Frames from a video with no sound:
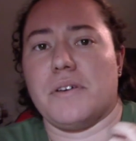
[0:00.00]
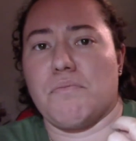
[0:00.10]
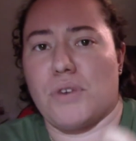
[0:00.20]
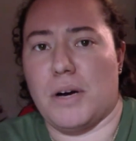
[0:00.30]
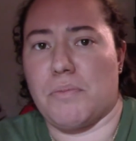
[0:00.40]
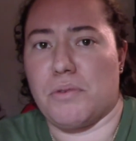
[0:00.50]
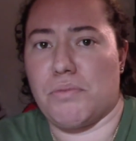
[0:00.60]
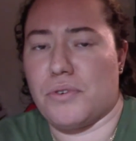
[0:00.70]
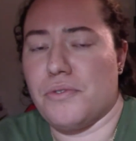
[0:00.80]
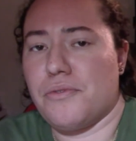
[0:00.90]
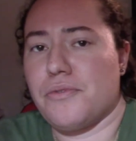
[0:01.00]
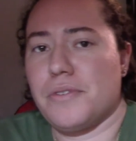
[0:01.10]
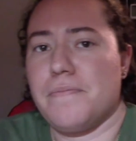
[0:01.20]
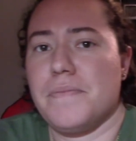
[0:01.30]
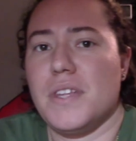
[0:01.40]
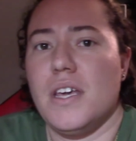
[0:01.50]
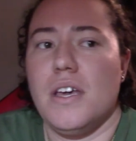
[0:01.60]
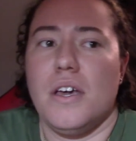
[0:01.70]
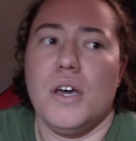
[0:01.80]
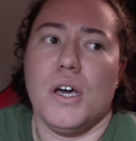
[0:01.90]
proper proof.
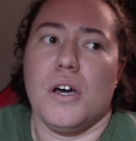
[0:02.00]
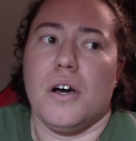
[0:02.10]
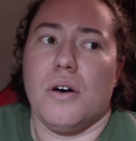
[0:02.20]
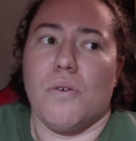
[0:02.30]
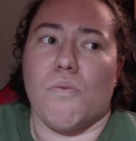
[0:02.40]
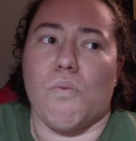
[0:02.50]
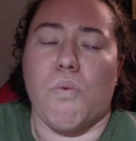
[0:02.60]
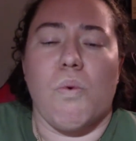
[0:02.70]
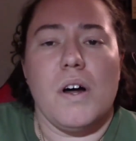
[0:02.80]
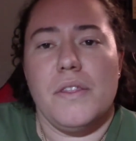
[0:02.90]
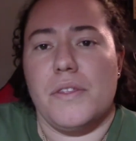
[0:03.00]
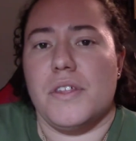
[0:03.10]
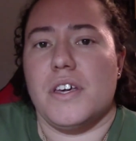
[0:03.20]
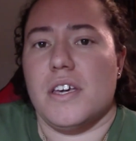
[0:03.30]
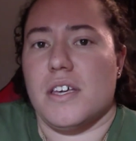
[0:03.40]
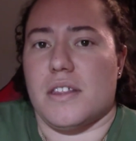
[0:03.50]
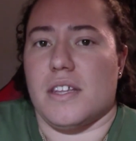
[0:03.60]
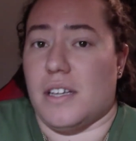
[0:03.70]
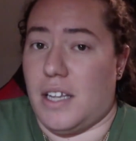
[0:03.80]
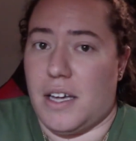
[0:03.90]
One thing that
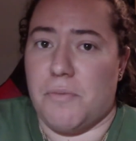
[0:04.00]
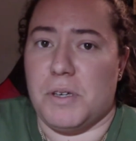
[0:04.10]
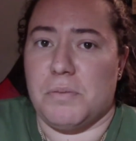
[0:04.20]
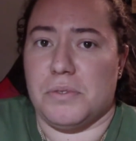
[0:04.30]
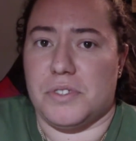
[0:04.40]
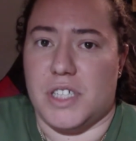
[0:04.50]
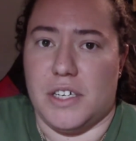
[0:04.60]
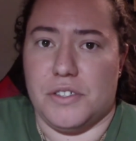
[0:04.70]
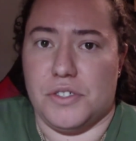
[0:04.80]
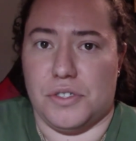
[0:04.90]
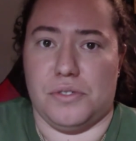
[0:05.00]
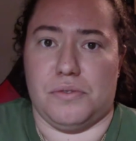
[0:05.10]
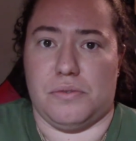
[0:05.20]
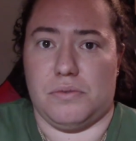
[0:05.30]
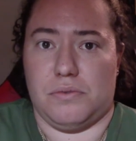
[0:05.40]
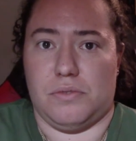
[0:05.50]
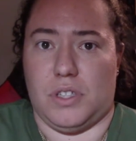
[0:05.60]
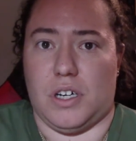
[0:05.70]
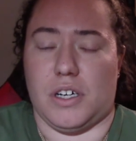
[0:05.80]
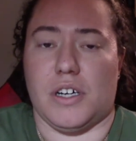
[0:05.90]
a lot of people tend to
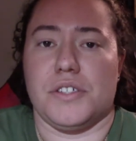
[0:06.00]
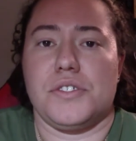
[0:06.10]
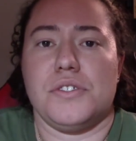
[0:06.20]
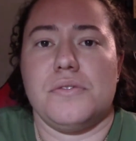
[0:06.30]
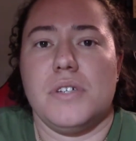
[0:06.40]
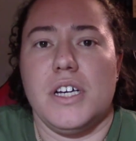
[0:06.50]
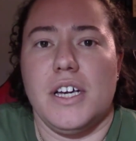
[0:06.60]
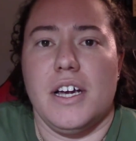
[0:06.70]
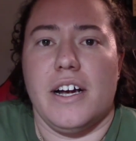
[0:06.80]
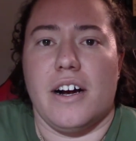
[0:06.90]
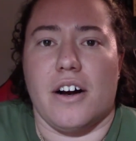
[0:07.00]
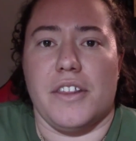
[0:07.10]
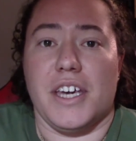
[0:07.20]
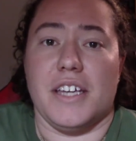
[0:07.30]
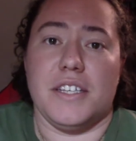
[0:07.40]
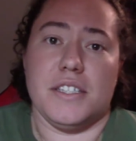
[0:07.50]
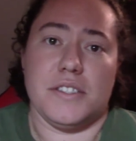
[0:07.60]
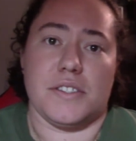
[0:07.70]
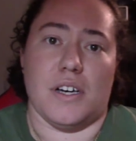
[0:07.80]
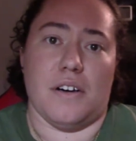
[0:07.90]
lock onto are the
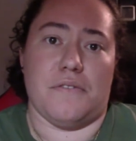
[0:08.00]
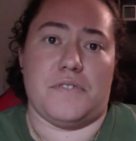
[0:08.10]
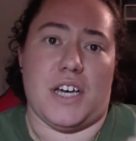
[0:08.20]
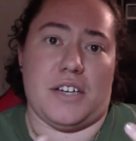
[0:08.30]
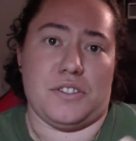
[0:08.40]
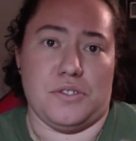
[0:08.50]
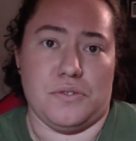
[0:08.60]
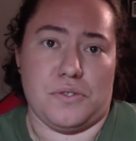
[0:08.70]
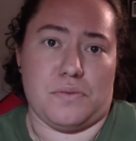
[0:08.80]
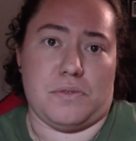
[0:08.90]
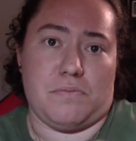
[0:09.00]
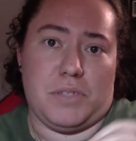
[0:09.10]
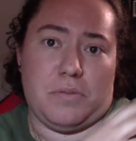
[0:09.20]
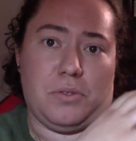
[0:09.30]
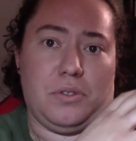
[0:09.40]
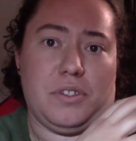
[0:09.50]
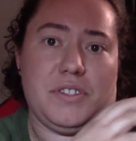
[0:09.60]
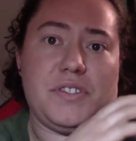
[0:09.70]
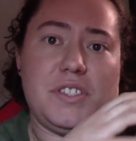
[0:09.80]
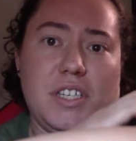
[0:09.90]
ideas of tattoos. When people
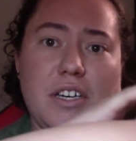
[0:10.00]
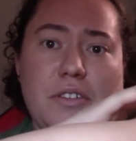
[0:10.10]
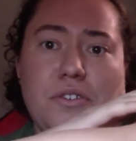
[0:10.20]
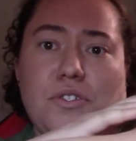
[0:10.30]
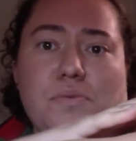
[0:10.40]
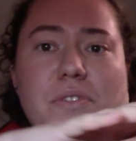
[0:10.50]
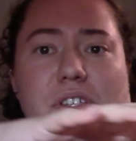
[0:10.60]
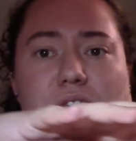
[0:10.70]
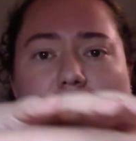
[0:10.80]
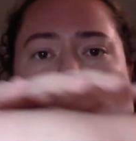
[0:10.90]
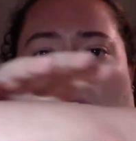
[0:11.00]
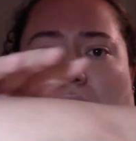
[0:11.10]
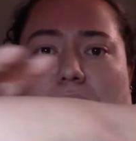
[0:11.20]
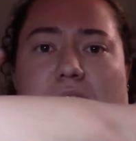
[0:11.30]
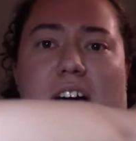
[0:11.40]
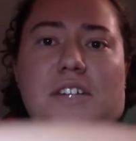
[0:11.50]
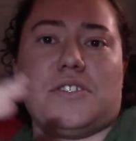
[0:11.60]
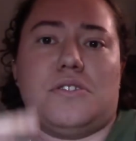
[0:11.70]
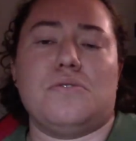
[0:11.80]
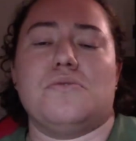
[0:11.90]
see others with these arm
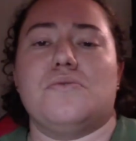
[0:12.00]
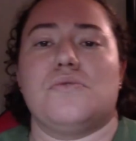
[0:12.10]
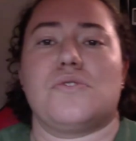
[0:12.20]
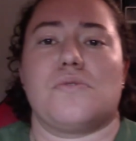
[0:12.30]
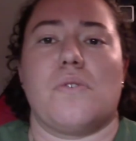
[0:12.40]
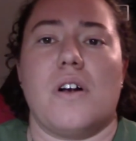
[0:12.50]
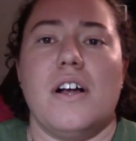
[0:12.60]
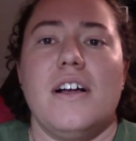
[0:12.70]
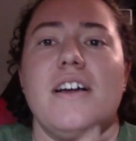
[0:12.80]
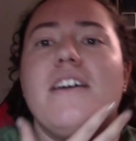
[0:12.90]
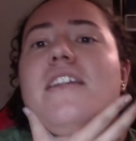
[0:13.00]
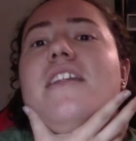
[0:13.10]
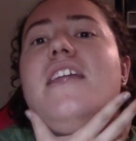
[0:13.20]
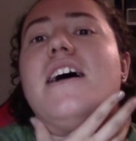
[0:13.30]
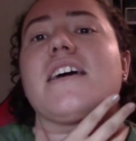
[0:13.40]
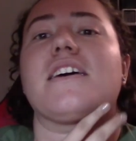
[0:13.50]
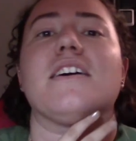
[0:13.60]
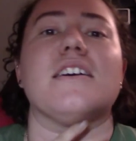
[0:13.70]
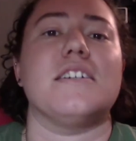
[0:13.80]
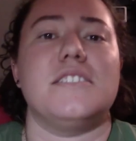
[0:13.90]
tattoos or neck
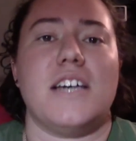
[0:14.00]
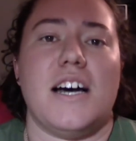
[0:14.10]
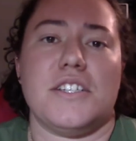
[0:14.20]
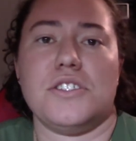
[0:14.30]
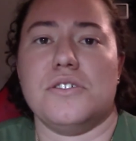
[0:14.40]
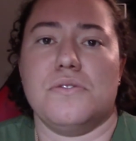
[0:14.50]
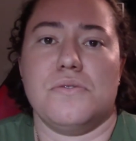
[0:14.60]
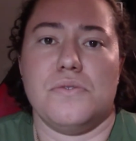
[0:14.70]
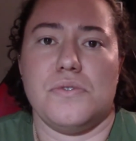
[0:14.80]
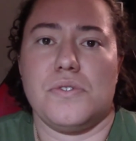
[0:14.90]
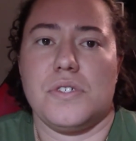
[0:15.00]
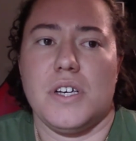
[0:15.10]
tattoos,